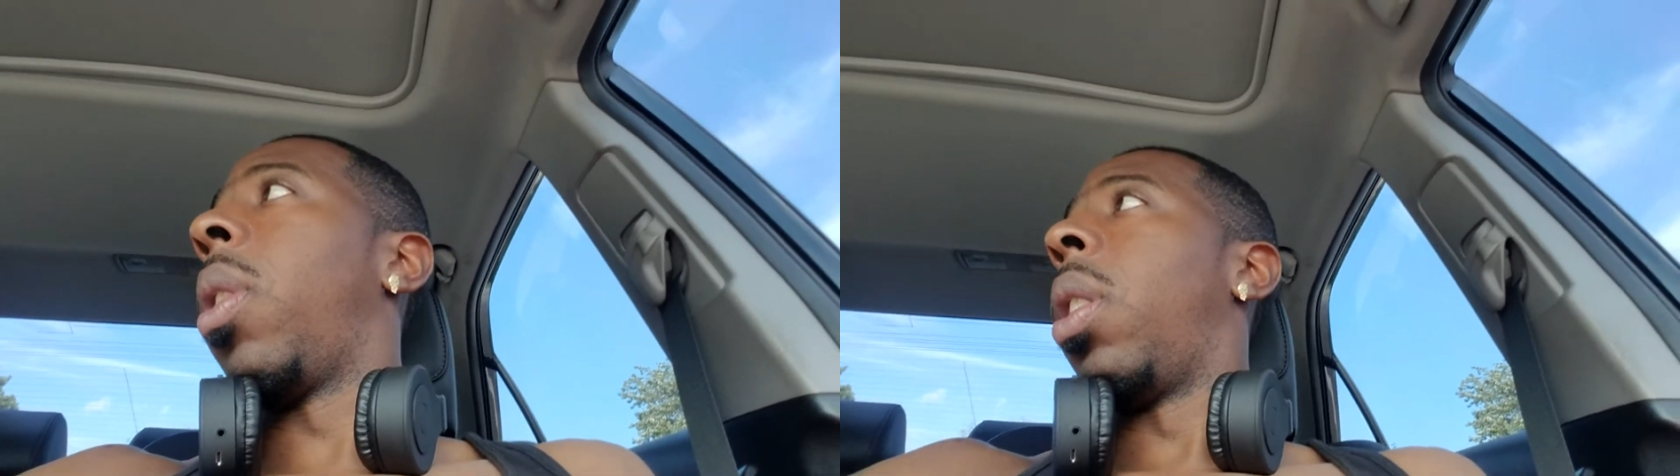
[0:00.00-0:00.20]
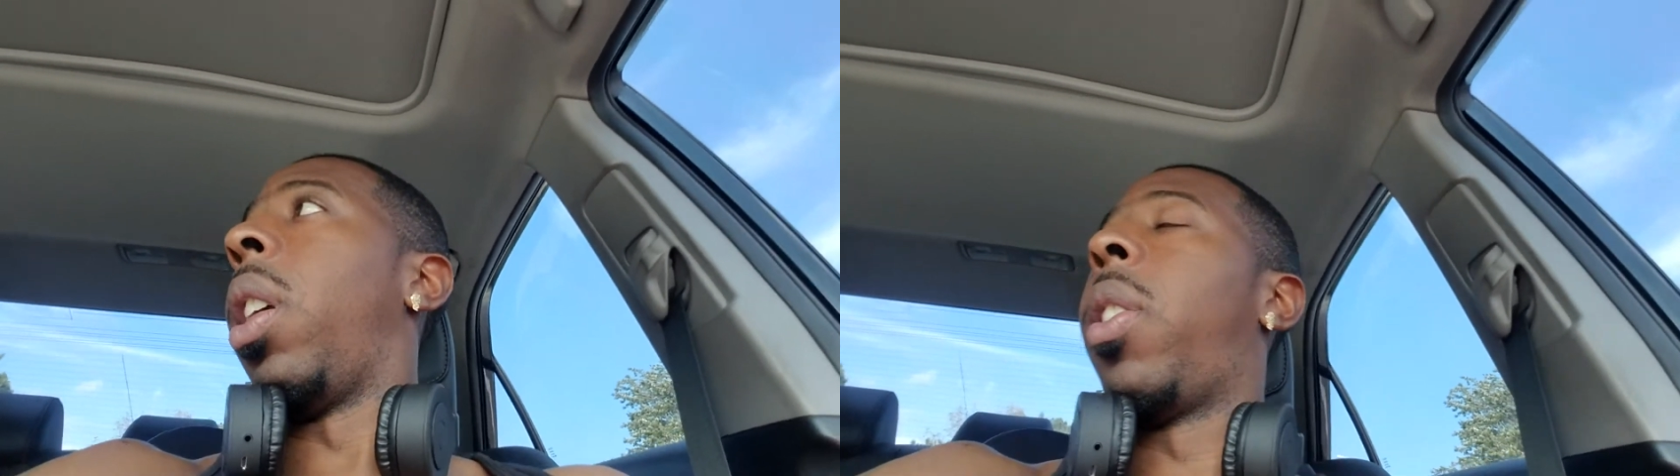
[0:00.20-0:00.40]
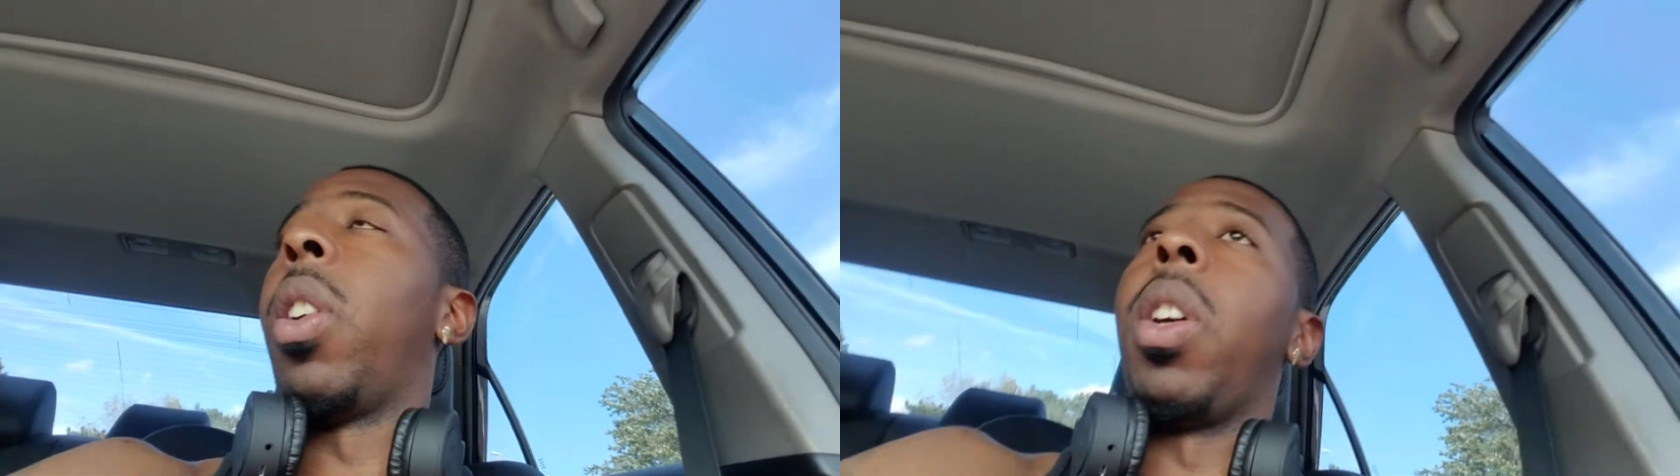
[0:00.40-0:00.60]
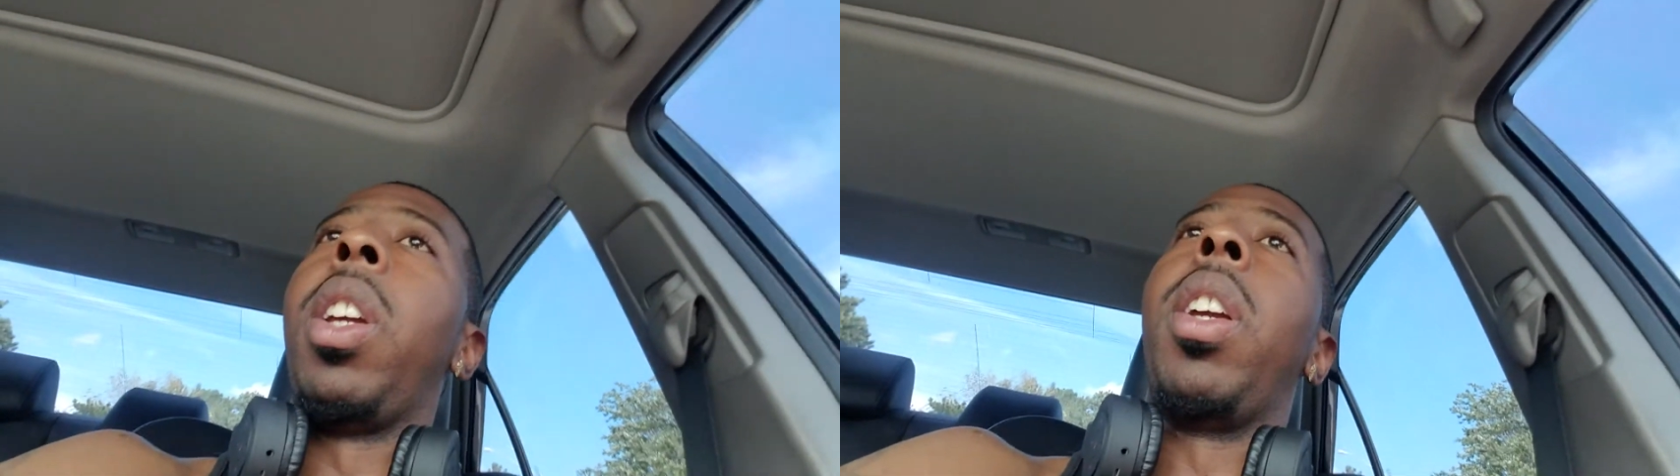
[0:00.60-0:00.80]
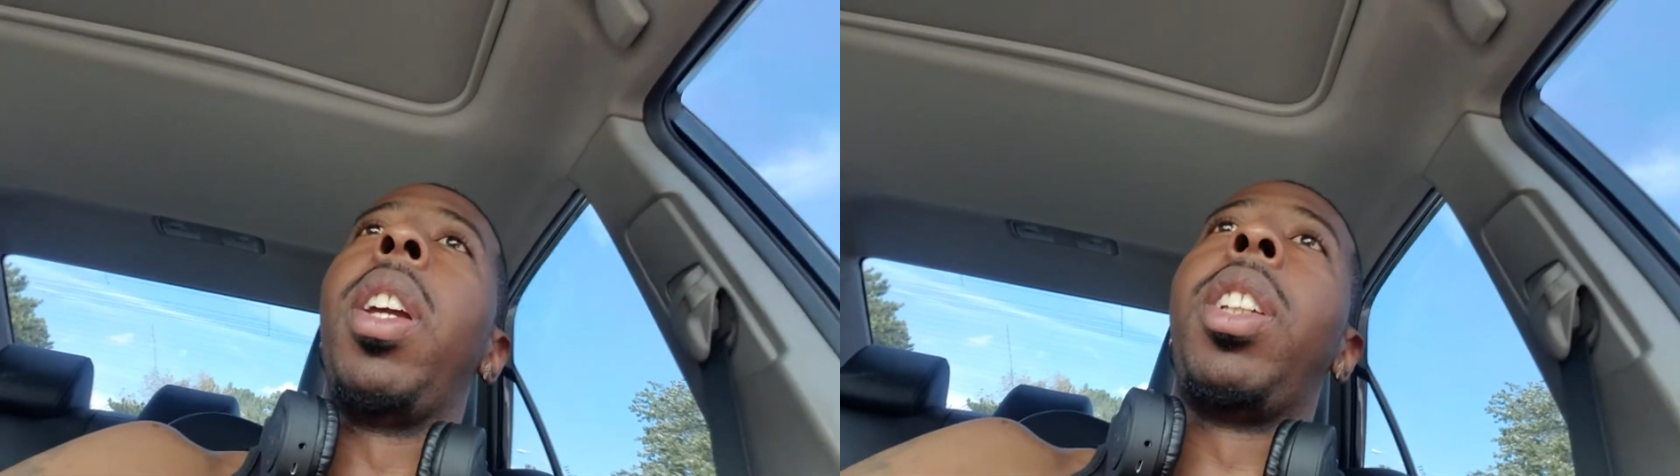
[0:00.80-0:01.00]

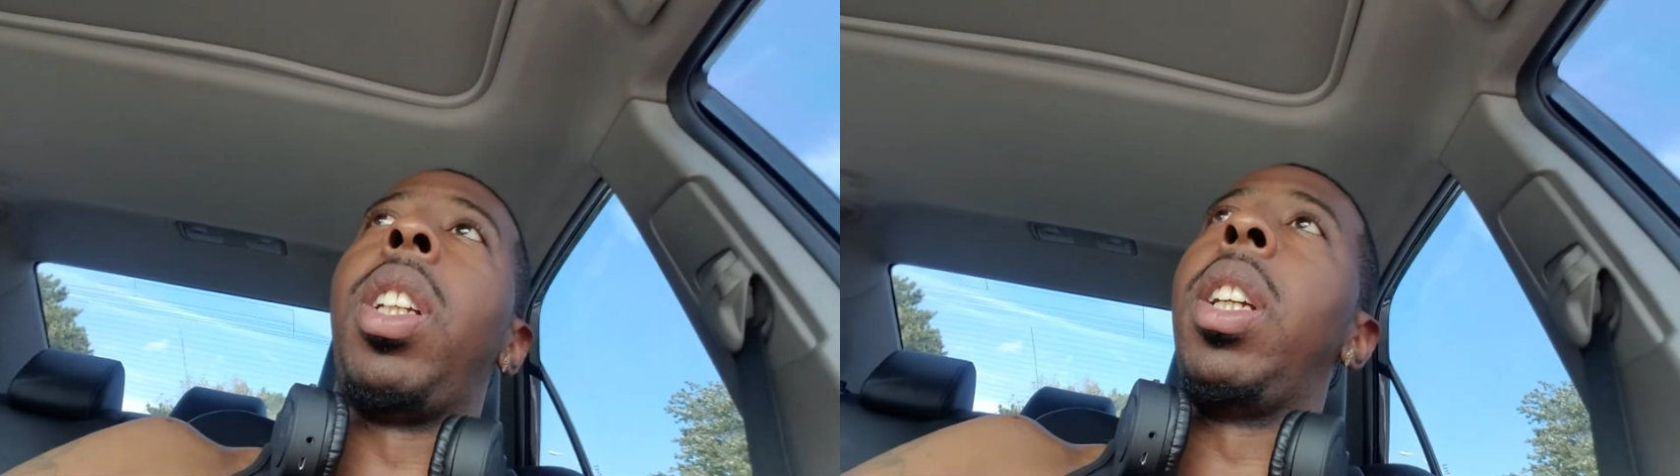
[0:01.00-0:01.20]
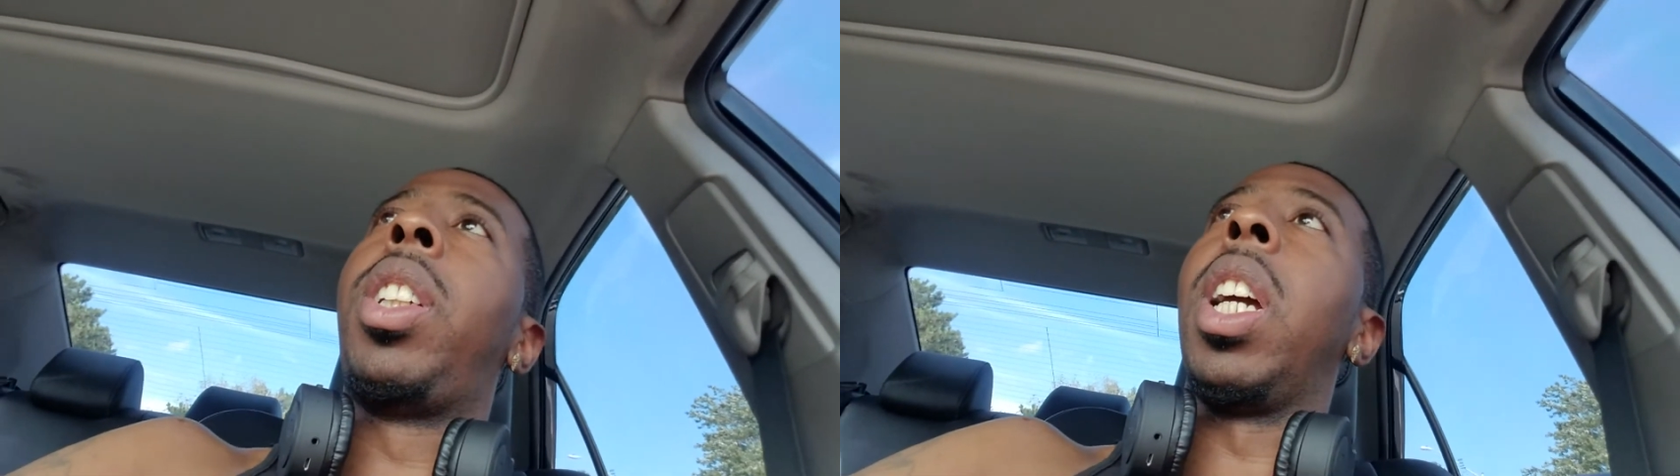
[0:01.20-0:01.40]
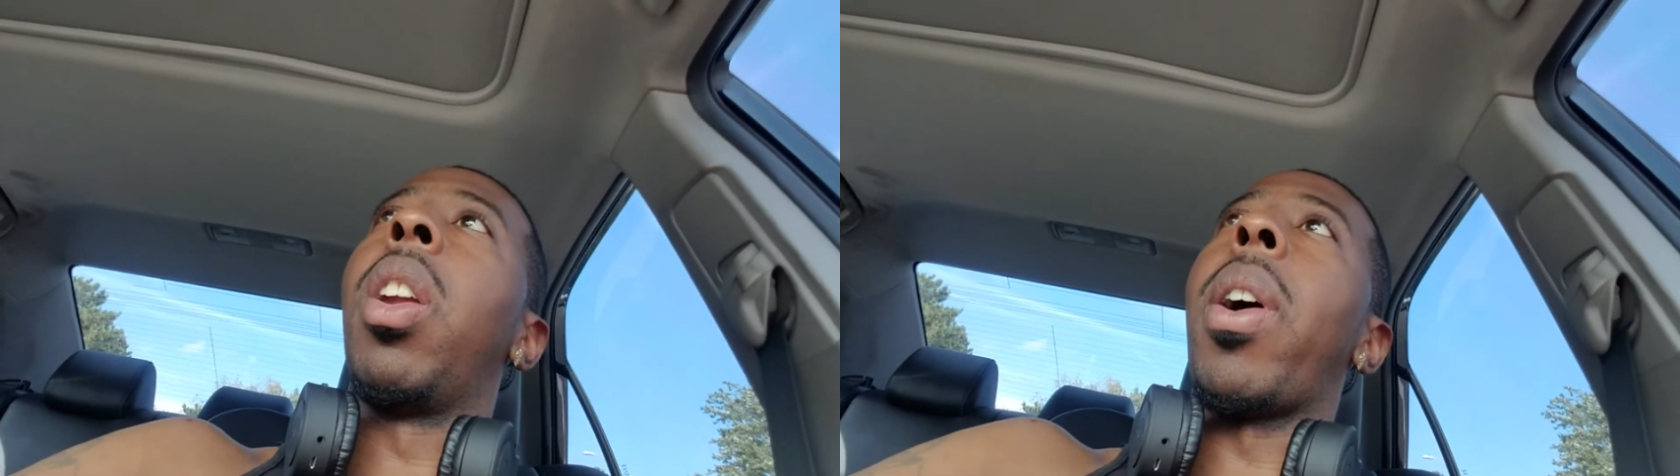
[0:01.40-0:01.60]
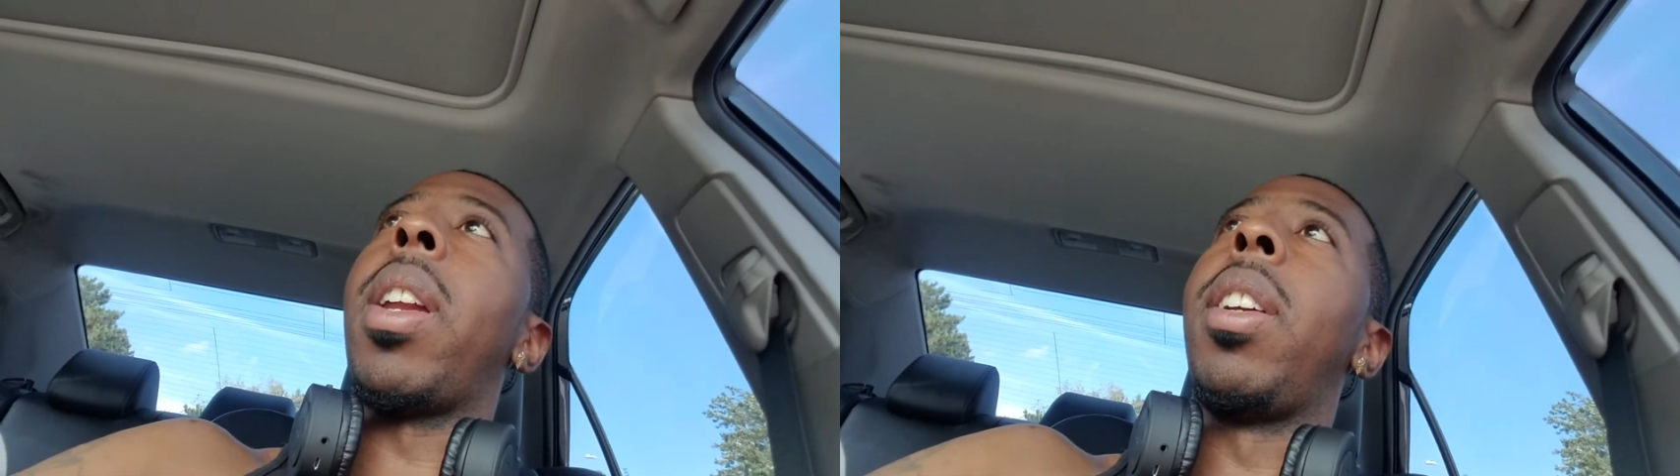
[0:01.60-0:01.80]
right now.